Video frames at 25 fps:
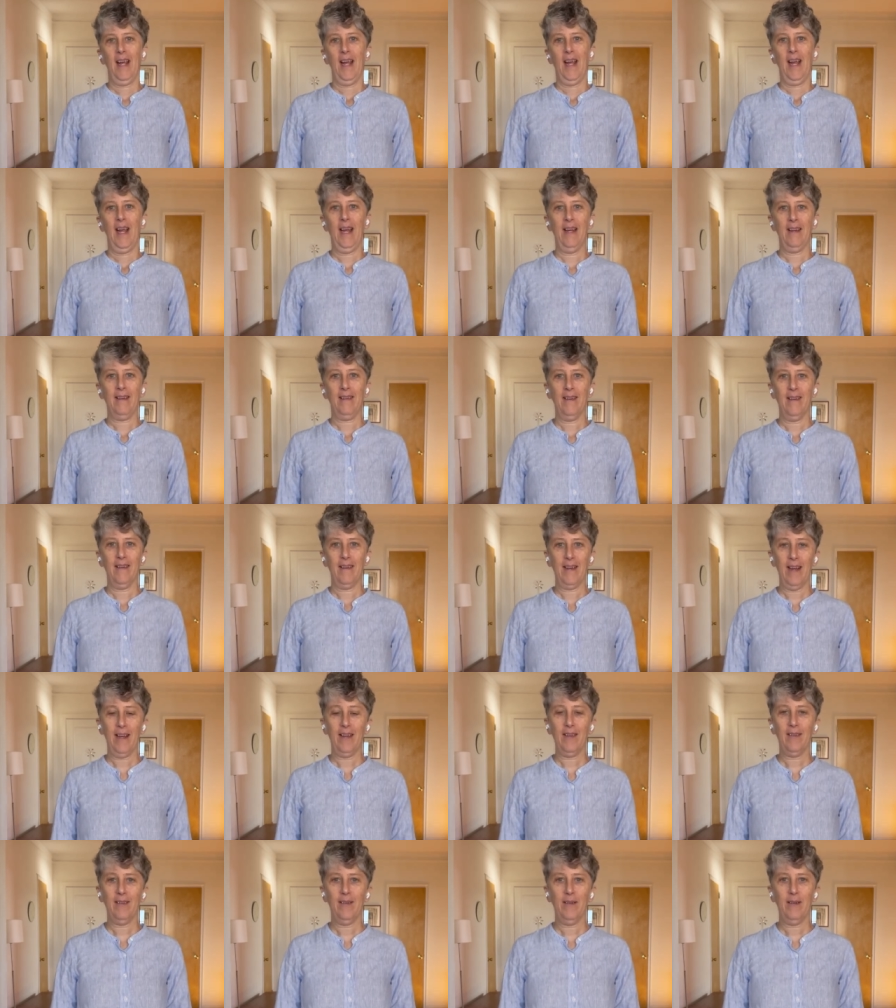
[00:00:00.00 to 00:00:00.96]
and
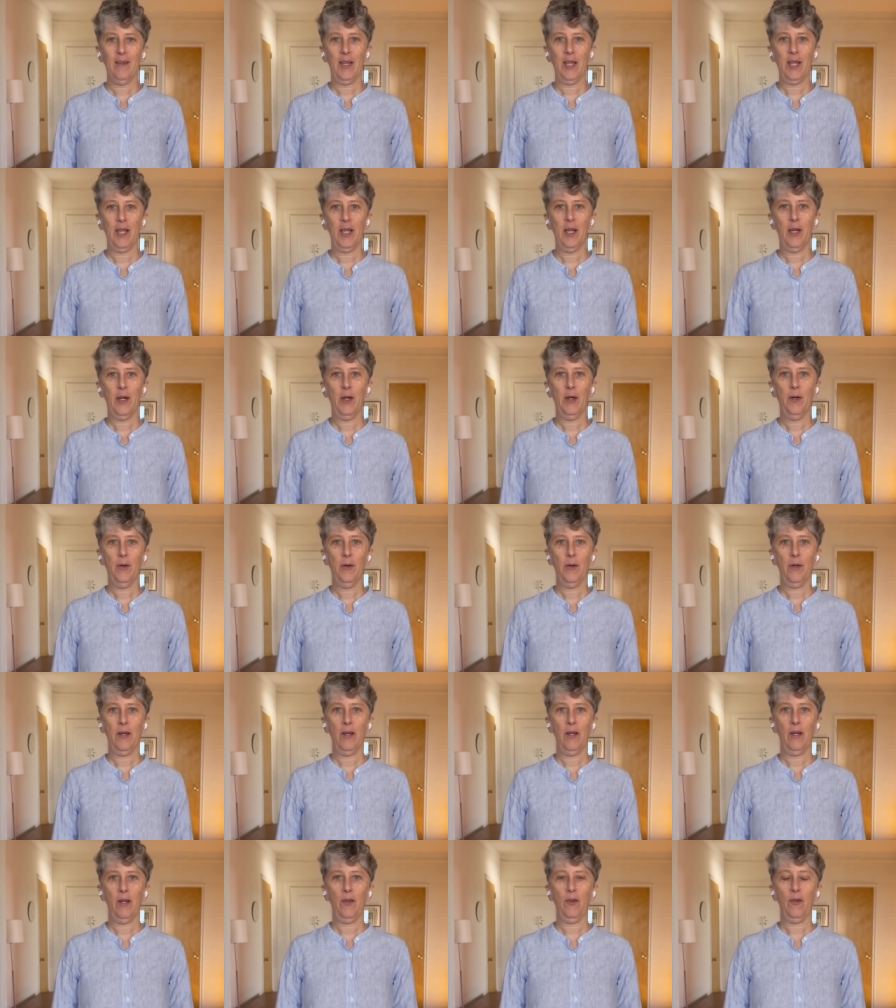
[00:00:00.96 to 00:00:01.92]
today's video
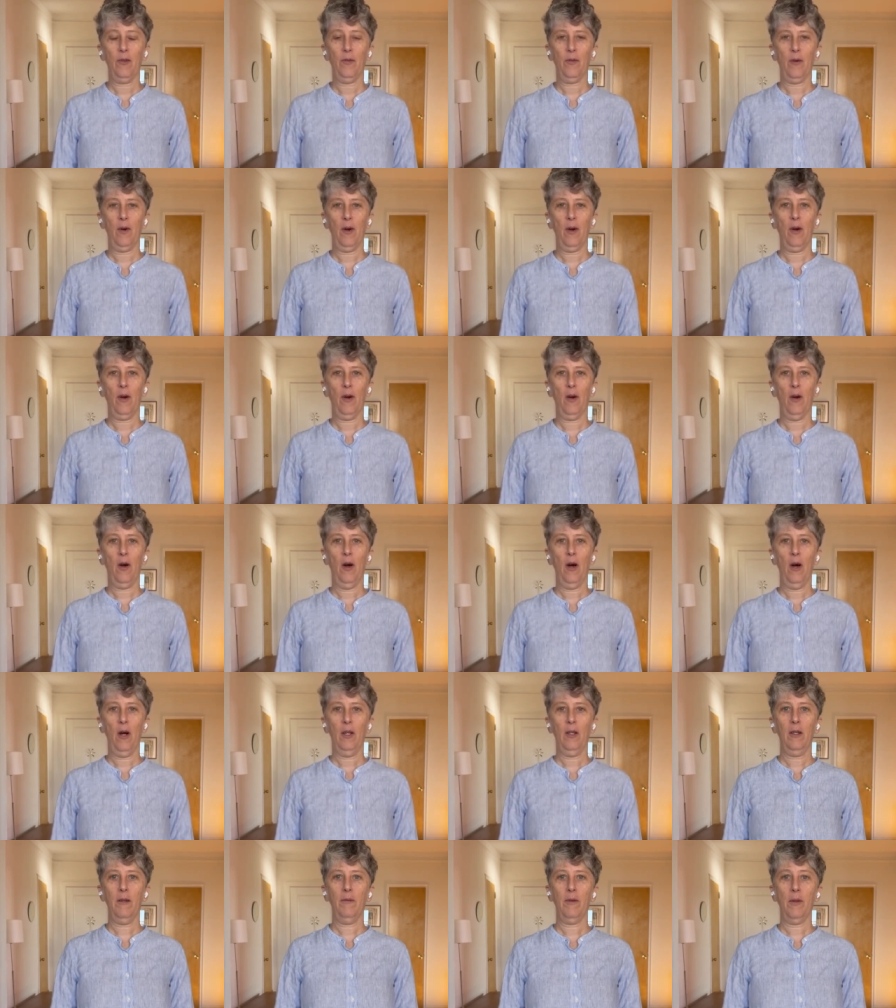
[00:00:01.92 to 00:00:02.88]
is for
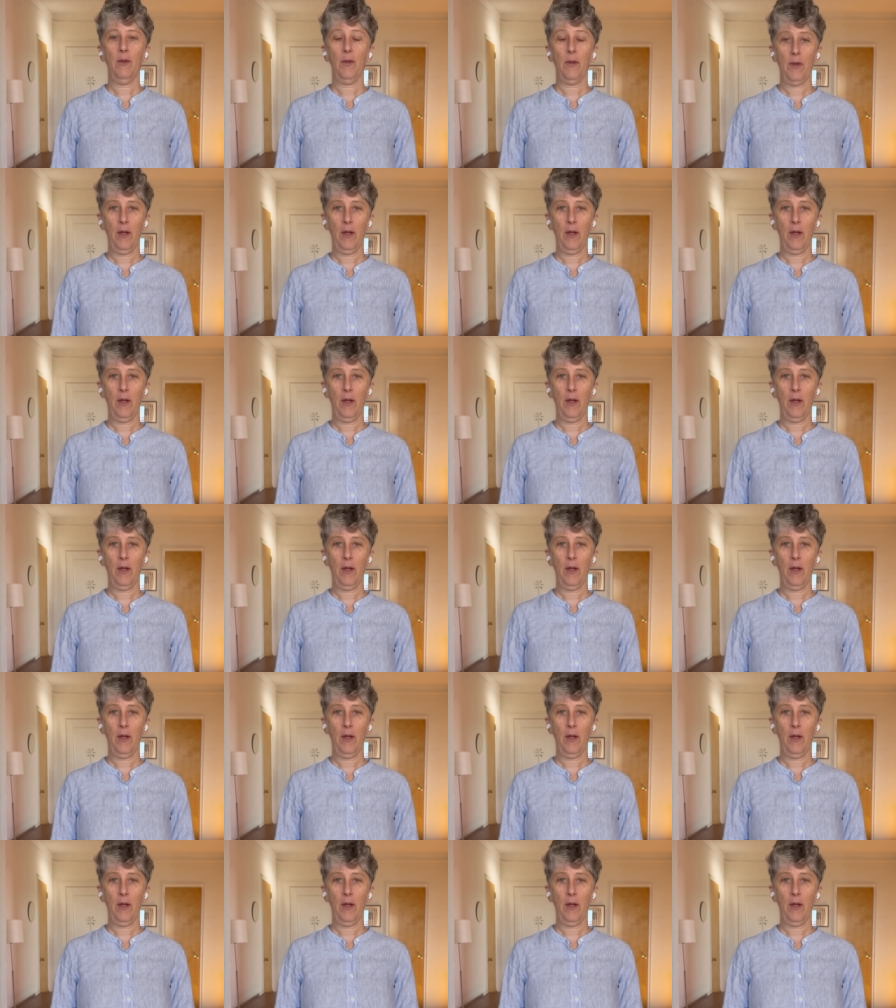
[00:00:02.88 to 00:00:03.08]
all of you